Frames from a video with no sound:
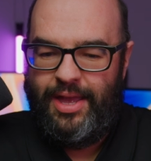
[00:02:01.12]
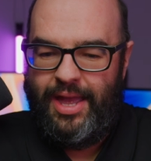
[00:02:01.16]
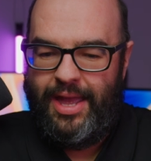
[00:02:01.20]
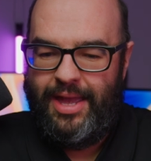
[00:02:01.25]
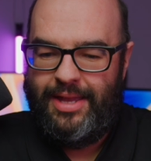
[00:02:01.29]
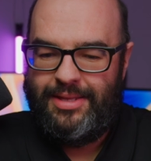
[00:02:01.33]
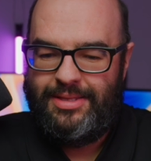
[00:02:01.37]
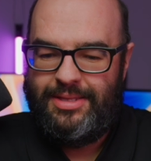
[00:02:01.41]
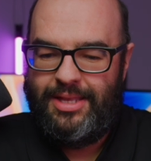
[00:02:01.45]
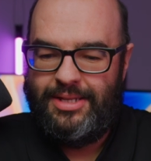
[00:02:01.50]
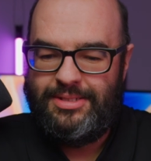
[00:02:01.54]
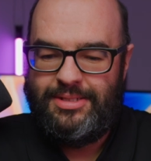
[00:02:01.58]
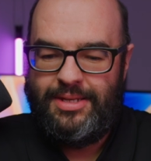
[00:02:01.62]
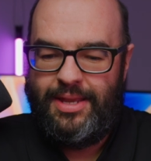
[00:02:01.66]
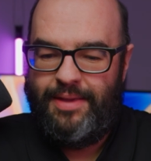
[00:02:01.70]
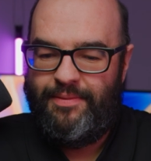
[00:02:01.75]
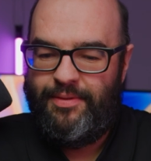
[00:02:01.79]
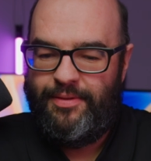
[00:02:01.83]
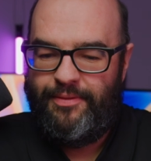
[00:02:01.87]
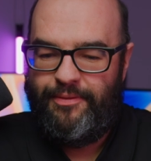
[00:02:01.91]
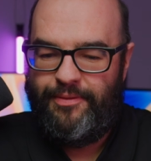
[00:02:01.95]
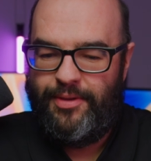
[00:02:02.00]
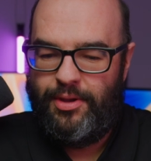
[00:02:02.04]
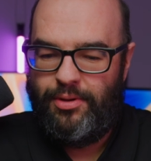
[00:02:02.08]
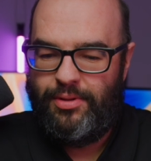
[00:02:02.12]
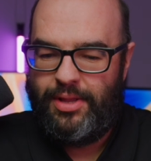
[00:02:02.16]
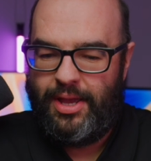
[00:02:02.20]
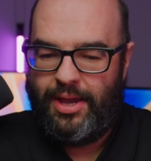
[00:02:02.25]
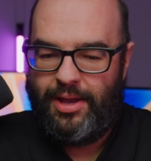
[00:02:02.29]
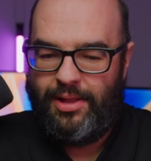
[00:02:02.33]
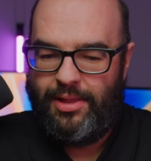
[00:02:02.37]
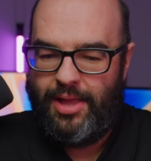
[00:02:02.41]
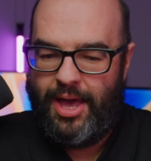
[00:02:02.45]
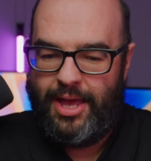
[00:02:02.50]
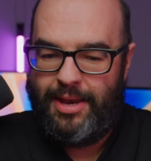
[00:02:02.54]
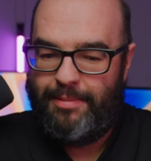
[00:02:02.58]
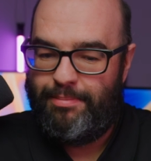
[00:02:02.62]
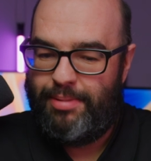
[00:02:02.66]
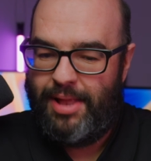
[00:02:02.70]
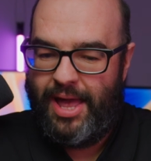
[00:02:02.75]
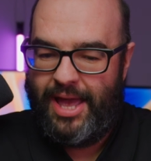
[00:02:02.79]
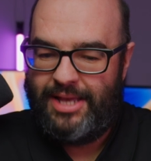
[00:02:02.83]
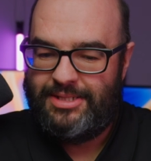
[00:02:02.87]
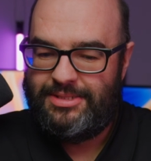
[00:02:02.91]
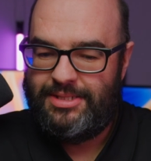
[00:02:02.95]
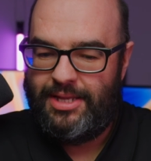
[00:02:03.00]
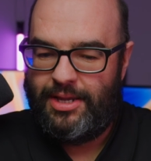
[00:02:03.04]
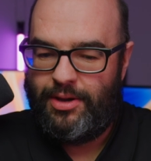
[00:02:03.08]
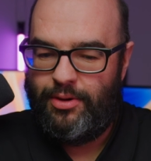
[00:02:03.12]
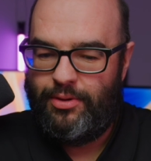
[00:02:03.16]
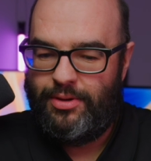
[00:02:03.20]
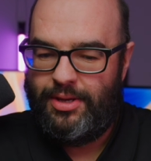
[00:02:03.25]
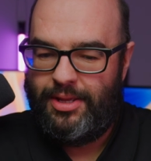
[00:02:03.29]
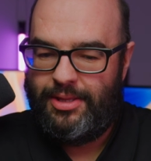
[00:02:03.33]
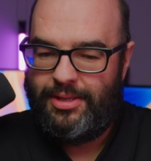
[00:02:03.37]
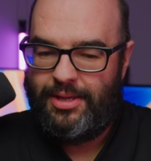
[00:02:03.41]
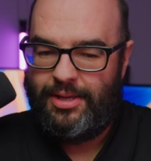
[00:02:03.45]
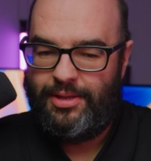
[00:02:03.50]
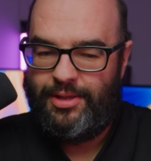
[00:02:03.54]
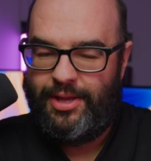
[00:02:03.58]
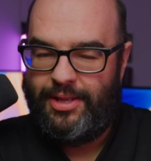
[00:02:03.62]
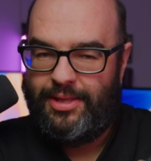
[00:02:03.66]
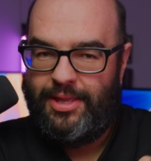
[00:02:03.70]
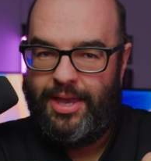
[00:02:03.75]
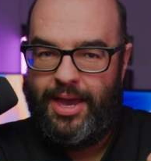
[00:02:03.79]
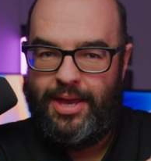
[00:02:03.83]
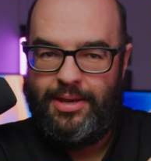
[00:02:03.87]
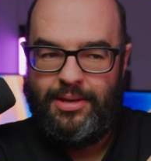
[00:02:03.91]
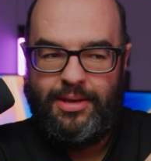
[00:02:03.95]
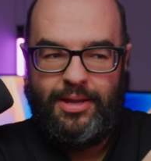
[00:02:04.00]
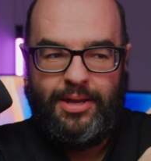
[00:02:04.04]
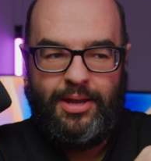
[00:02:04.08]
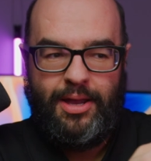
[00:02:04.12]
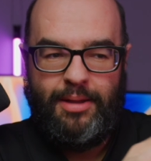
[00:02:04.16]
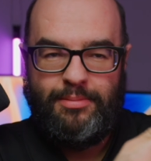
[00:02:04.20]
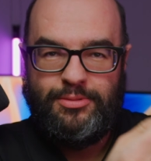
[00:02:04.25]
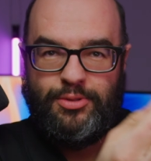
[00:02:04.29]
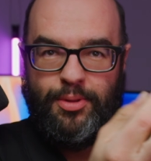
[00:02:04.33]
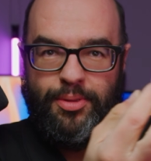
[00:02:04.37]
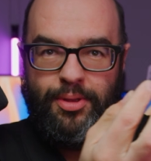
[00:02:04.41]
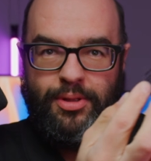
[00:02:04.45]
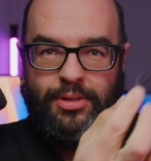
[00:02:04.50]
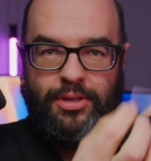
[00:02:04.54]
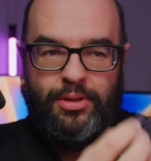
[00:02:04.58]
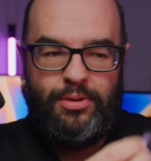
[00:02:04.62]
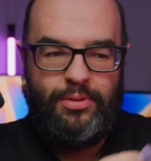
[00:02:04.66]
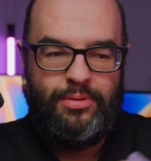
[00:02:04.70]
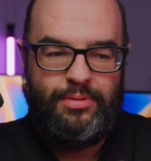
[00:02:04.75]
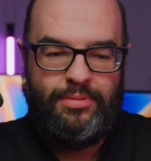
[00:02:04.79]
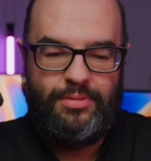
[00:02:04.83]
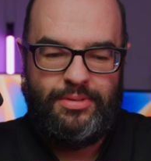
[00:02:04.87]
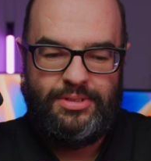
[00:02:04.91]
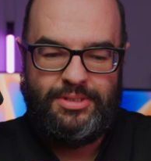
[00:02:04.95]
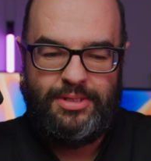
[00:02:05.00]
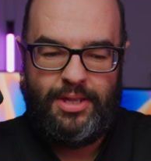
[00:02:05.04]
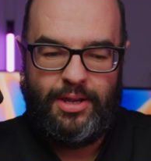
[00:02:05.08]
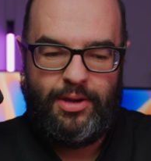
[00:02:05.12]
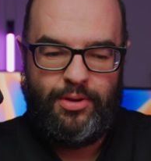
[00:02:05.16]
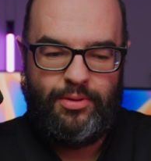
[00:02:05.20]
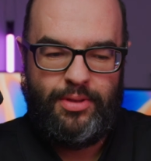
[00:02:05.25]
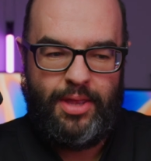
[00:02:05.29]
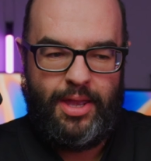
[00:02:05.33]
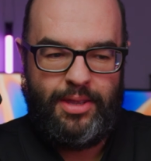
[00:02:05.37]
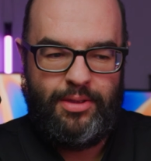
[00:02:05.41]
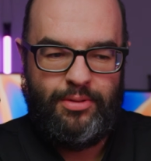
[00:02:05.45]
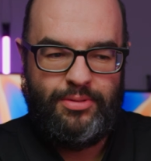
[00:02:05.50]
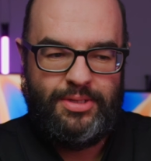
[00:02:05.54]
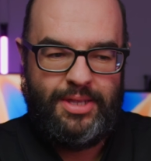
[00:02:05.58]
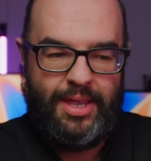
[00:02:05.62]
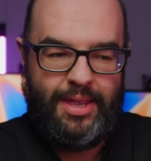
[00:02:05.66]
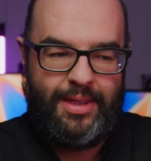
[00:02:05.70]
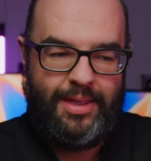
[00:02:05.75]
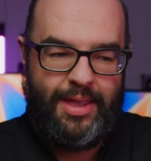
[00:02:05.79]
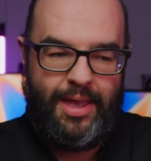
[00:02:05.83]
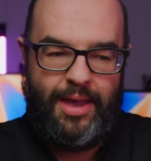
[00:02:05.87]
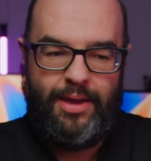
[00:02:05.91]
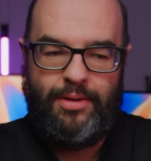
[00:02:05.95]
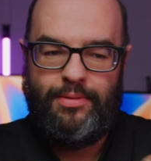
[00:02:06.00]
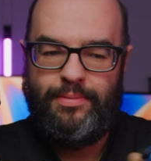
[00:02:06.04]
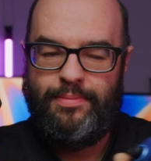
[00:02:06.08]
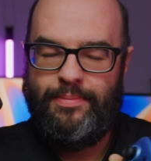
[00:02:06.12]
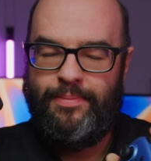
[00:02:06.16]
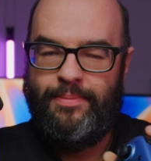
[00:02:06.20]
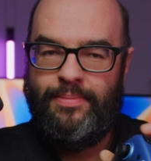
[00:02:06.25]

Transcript: it doesn't even feel like a lot of plastic or anything like that. And it comes with a little sticker that you take out.